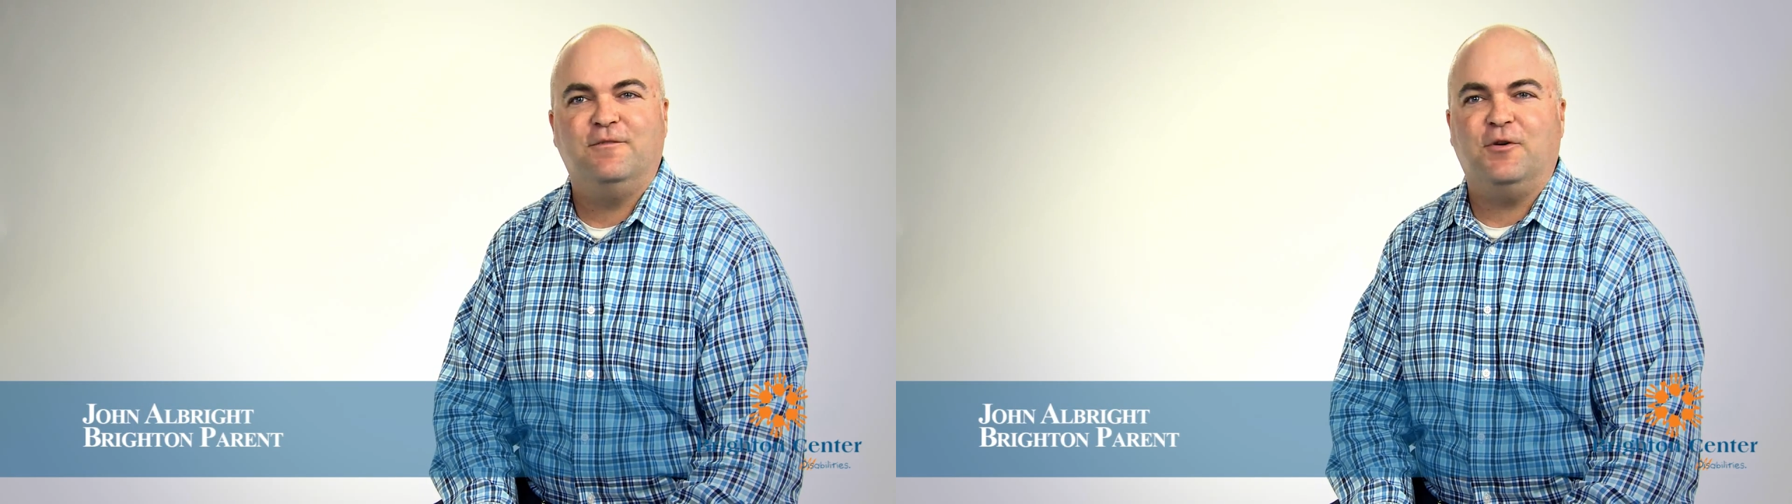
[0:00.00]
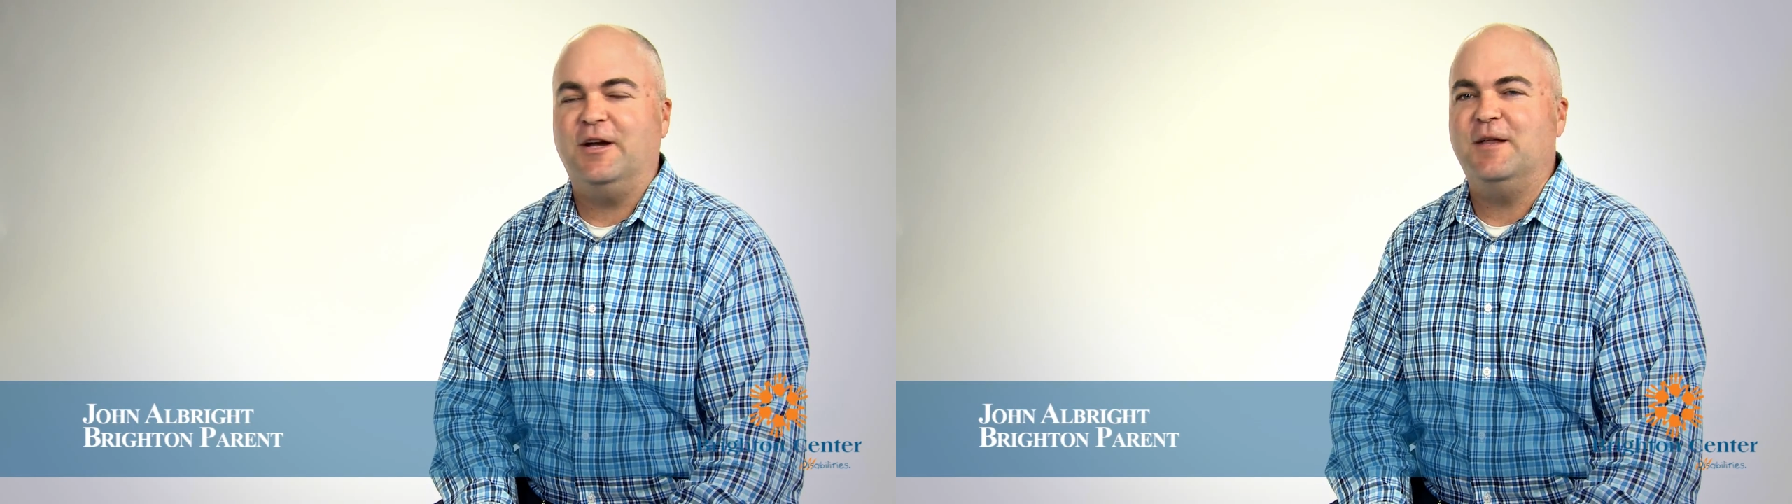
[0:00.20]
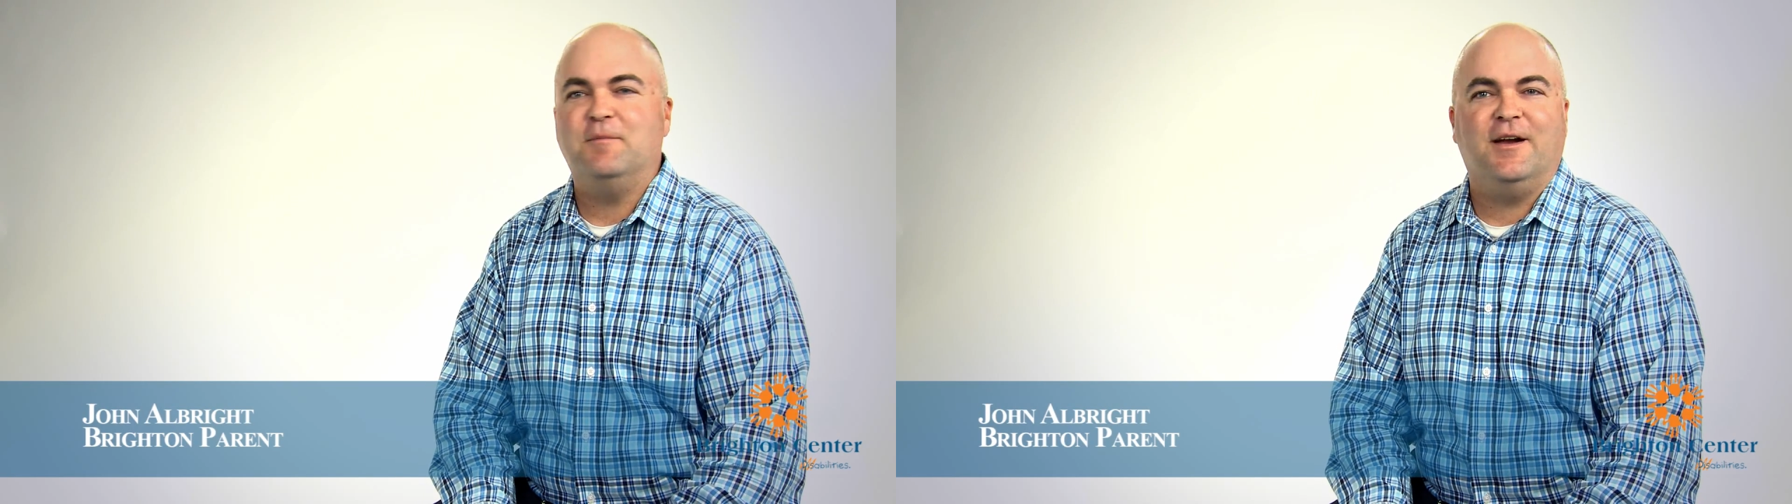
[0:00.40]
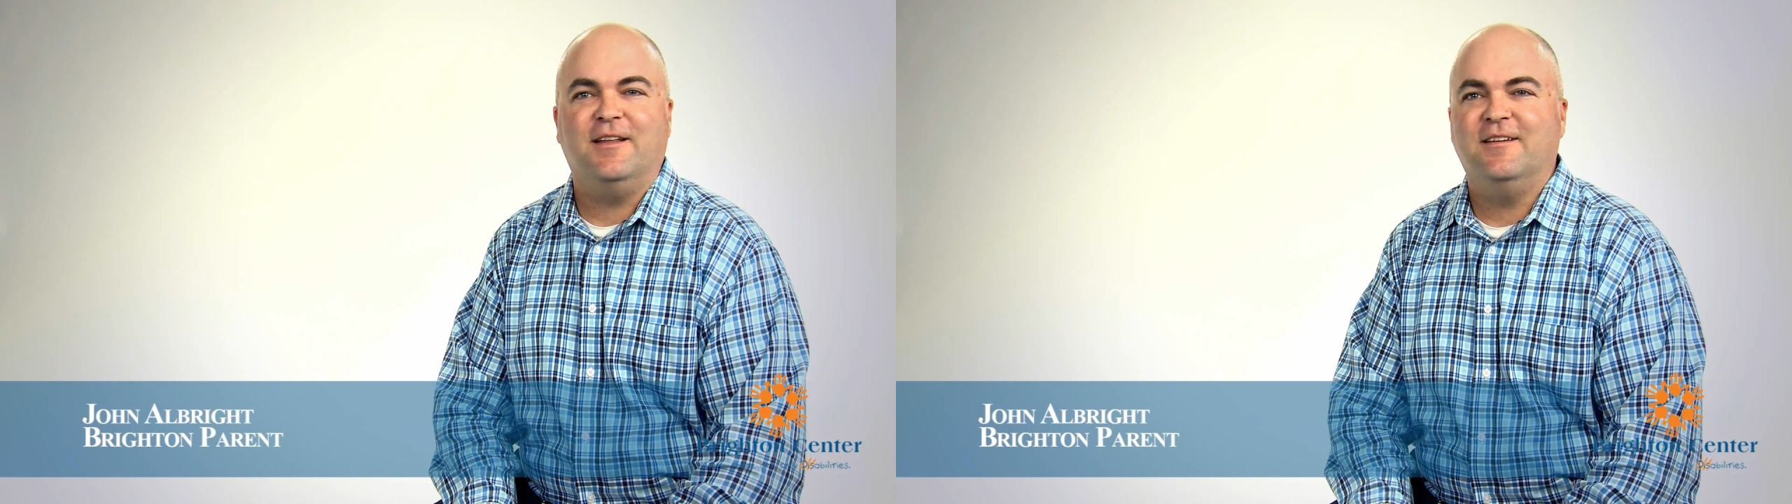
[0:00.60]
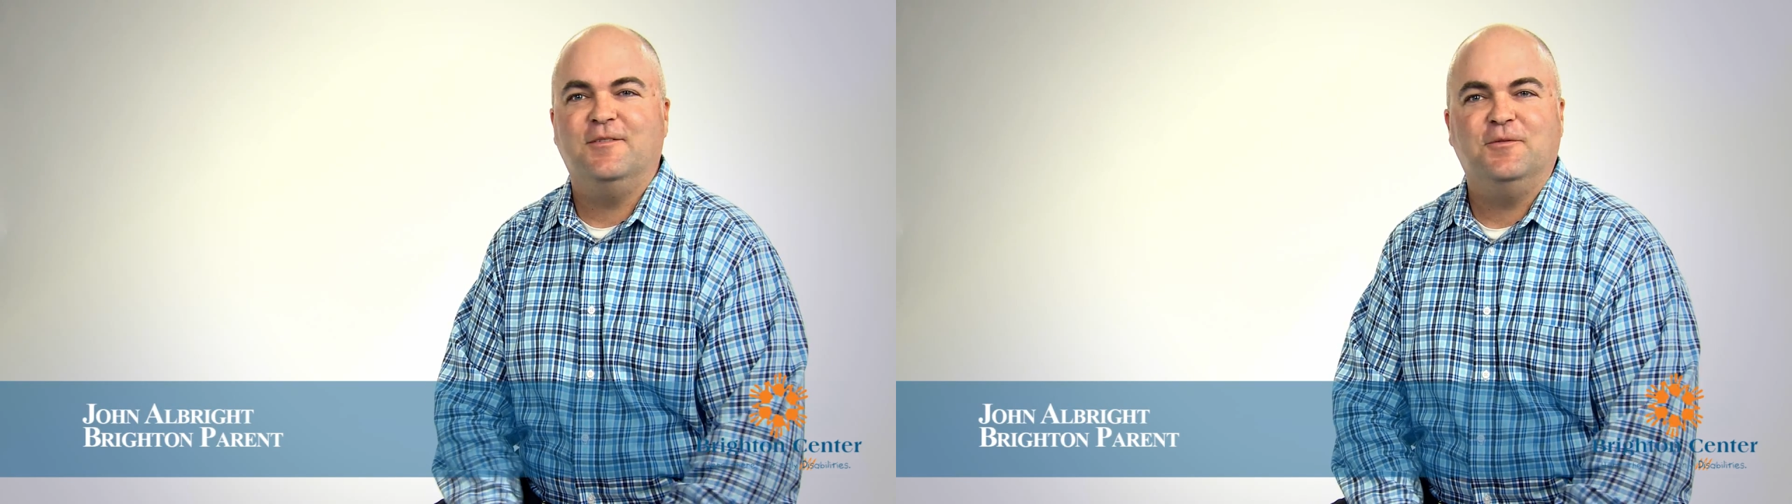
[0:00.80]
for
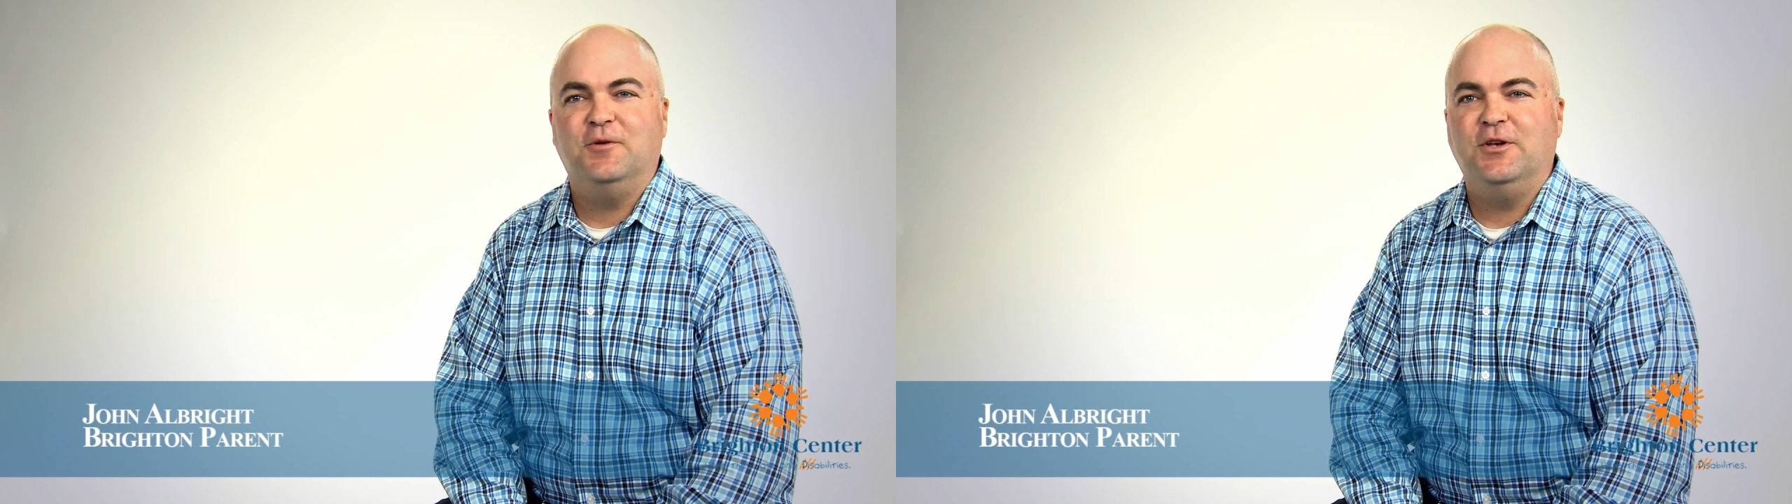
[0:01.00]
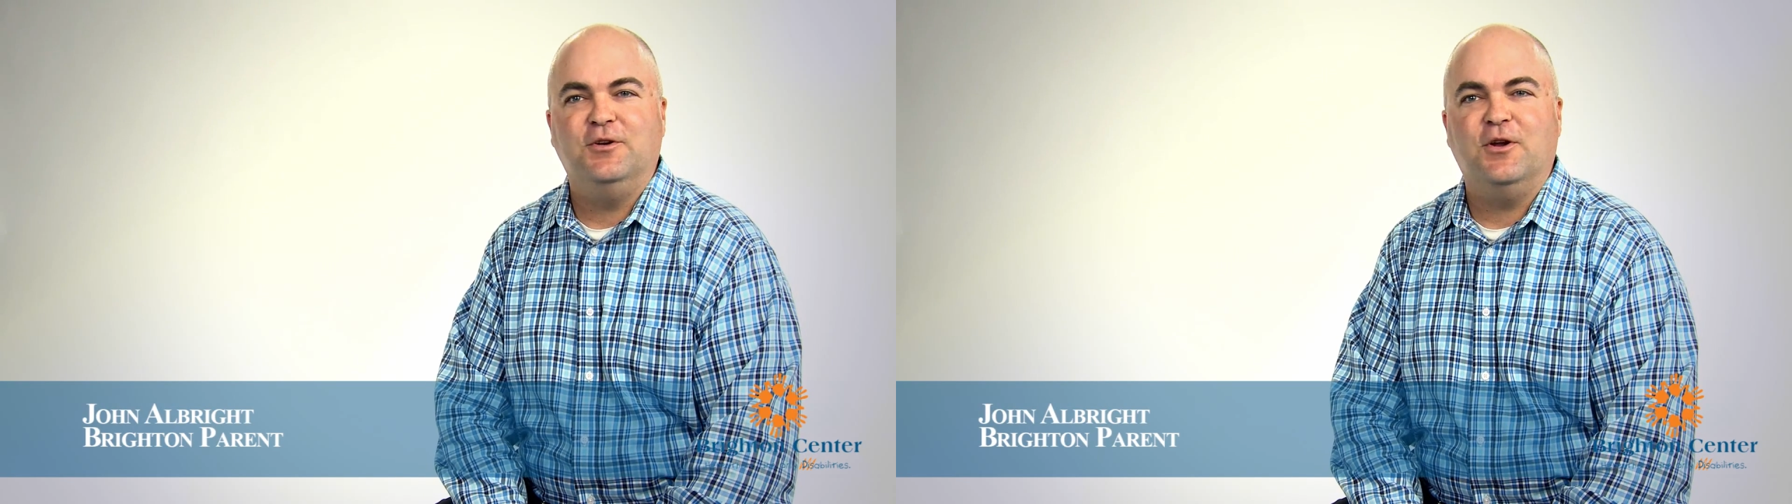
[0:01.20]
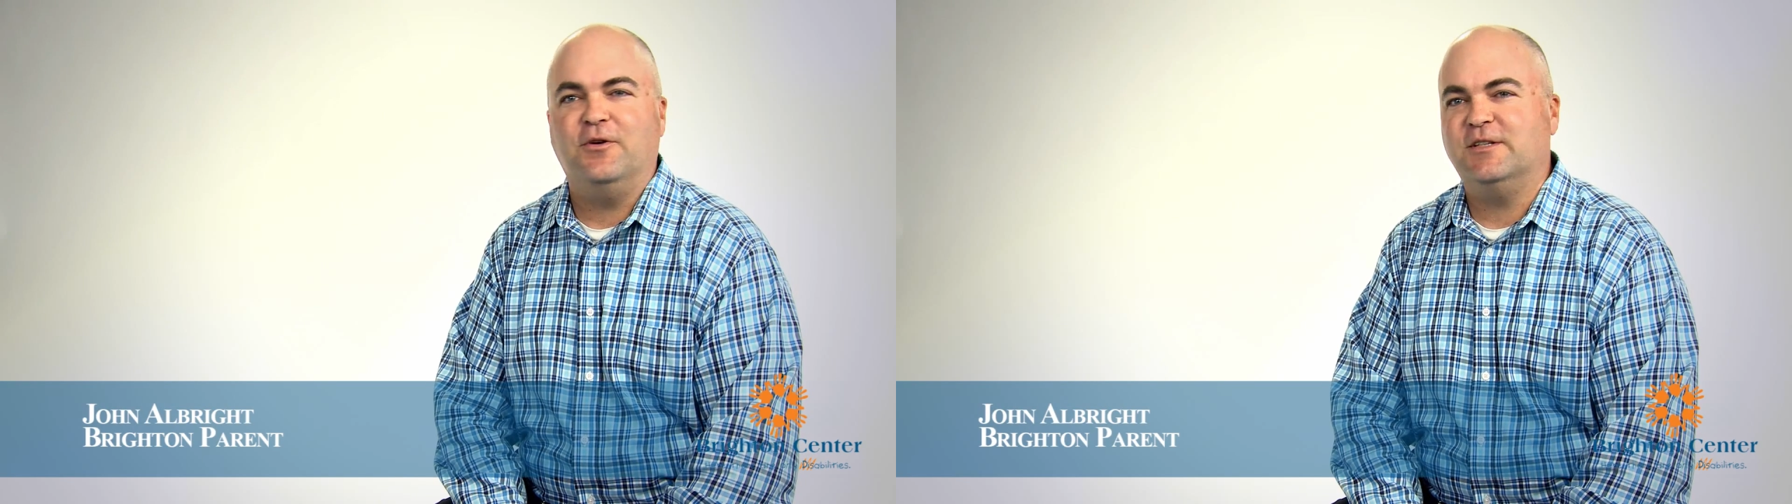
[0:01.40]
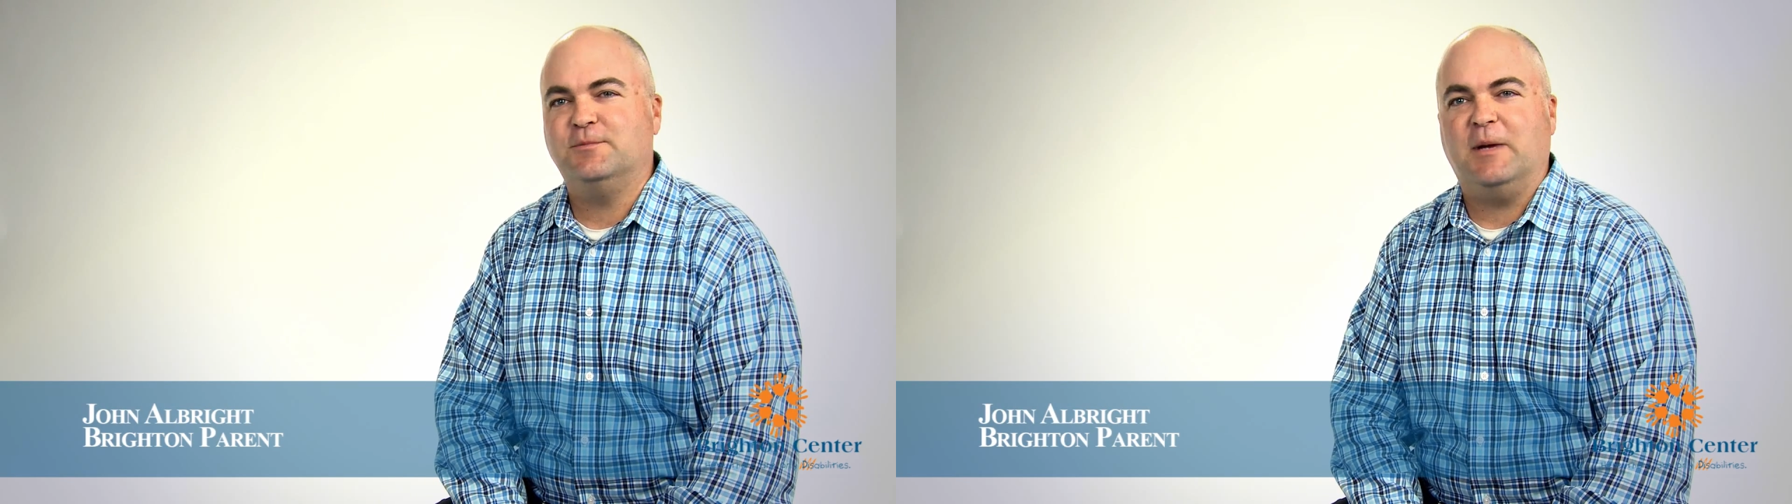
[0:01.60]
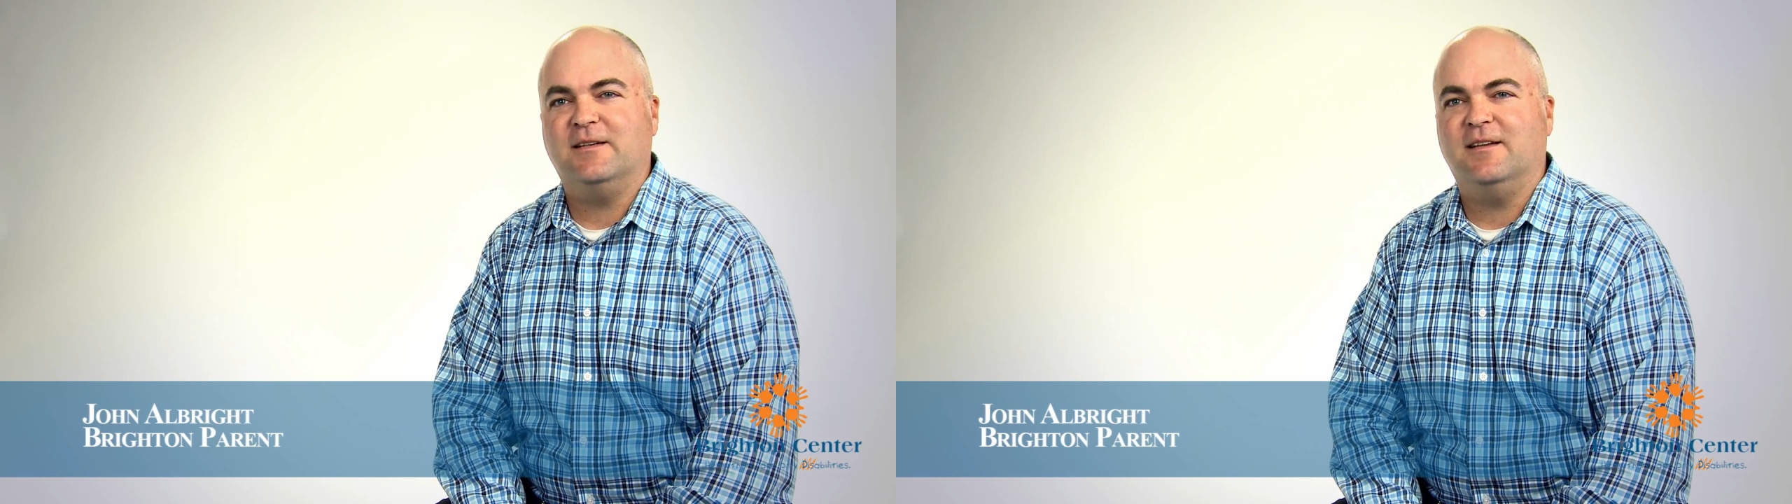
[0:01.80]
anybody when you don't
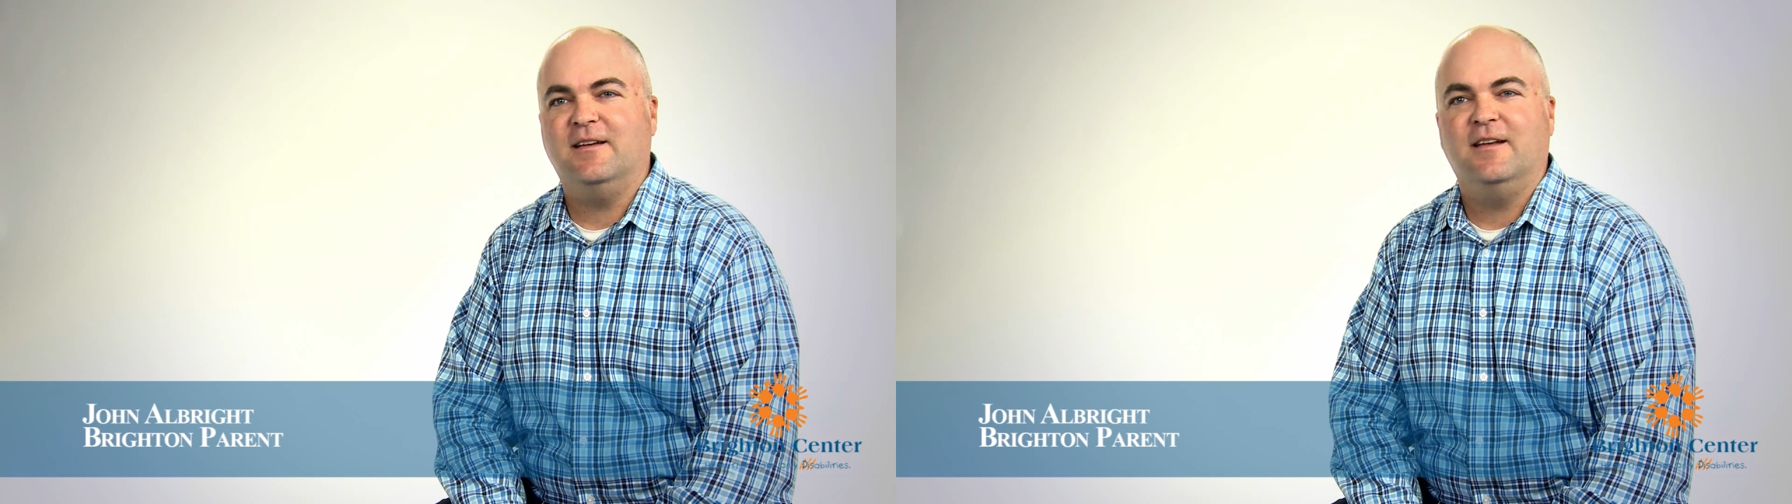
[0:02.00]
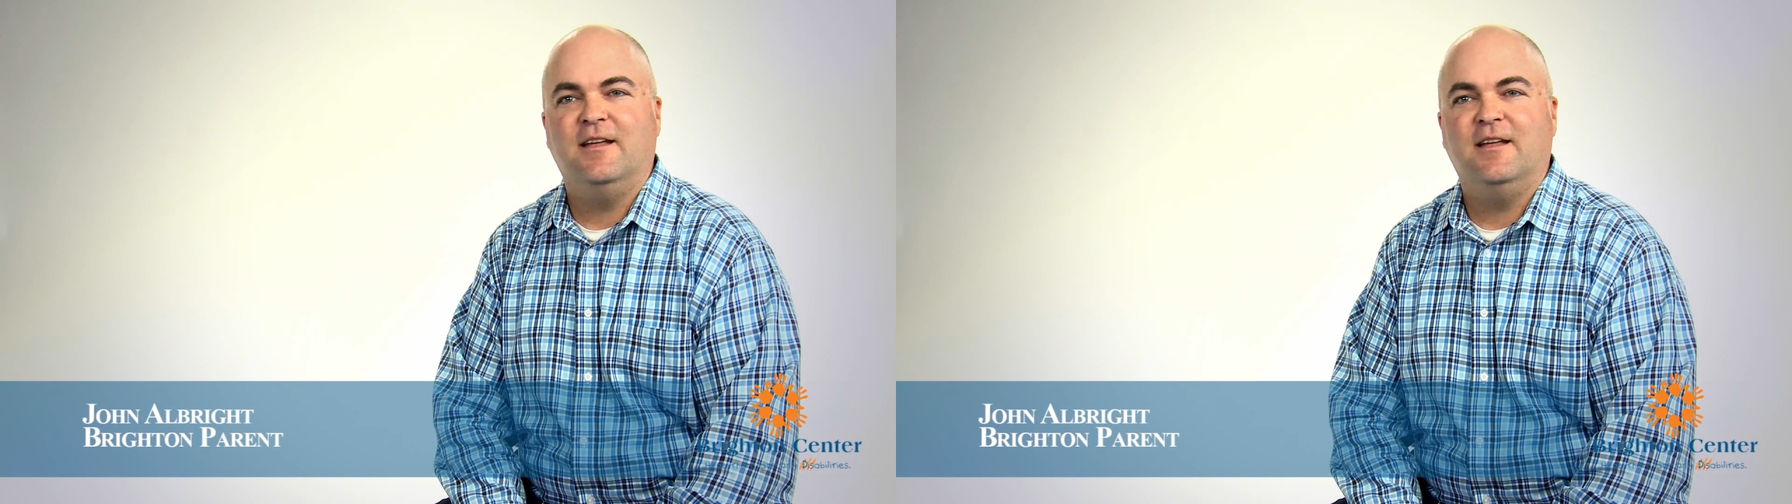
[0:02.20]
expect it.